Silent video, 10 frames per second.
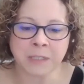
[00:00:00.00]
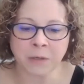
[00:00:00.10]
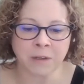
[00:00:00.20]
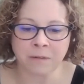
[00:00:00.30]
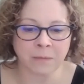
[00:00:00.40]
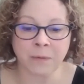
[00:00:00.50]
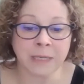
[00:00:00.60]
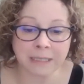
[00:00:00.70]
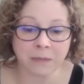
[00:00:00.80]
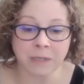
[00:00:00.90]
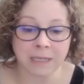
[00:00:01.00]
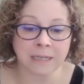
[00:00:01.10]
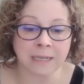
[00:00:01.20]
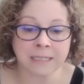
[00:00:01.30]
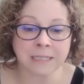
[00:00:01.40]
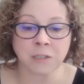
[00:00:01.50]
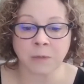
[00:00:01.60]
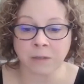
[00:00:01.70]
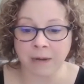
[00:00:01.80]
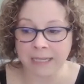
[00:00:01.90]
so they're really, in essence,
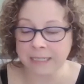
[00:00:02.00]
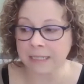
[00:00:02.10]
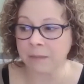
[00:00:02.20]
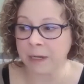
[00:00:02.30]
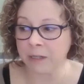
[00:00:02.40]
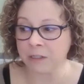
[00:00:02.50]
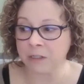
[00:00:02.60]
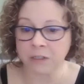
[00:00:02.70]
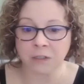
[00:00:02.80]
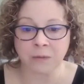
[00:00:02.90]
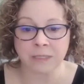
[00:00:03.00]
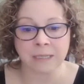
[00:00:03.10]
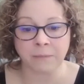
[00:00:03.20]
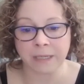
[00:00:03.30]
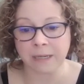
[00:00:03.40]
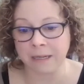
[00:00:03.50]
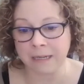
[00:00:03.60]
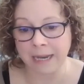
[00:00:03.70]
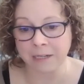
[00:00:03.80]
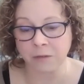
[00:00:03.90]
what they're asking the parents to do is something
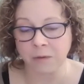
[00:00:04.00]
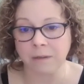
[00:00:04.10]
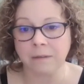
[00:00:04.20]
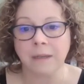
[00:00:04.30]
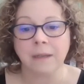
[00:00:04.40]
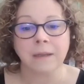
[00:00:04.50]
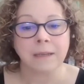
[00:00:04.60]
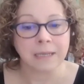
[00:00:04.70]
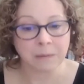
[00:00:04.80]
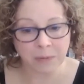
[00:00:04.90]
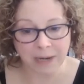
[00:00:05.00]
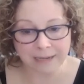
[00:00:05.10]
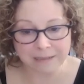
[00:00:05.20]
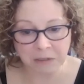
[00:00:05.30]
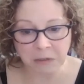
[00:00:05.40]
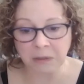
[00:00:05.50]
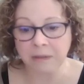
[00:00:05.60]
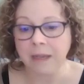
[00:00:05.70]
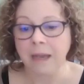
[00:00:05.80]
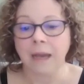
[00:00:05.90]
unnatural,
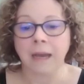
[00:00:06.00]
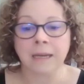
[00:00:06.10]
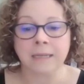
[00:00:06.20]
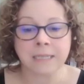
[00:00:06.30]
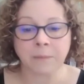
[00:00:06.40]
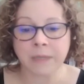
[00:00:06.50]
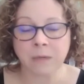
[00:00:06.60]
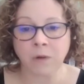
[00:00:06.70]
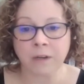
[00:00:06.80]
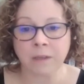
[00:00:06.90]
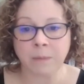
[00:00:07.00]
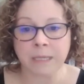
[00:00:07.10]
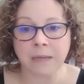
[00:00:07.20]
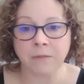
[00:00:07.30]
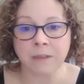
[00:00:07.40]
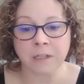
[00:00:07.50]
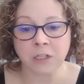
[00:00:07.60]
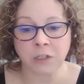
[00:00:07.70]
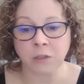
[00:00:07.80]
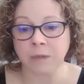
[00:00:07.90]
impractical, something where they'll be giving their
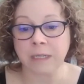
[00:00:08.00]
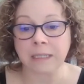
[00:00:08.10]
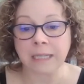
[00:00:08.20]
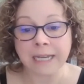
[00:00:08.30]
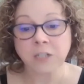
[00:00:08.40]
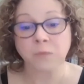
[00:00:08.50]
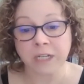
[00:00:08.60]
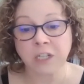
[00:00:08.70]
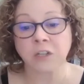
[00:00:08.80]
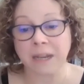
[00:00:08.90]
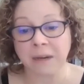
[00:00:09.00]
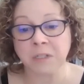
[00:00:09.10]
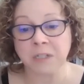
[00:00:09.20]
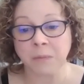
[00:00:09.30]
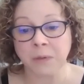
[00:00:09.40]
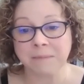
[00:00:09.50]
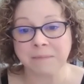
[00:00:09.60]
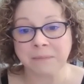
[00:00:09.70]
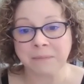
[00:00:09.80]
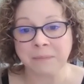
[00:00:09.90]
children less rich language input
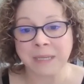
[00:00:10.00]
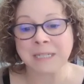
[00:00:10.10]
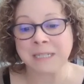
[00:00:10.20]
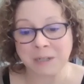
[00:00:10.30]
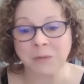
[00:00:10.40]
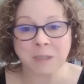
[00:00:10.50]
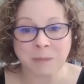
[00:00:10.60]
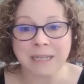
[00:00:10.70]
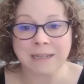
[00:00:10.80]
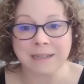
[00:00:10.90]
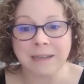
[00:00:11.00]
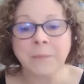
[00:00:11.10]
because they don't speak